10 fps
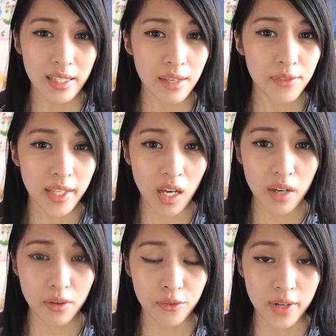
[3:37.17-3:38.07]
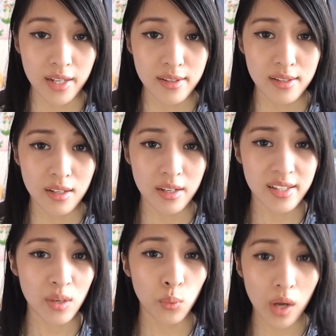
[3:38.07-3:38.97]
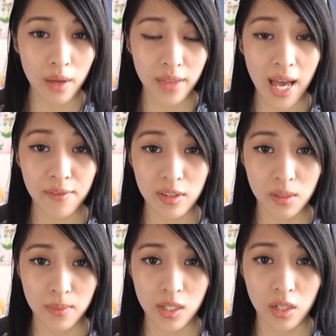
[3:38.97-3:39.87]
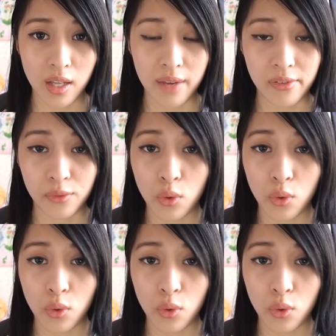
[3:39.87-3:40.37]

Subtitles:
And if they are your friends, is it worth having them in your life if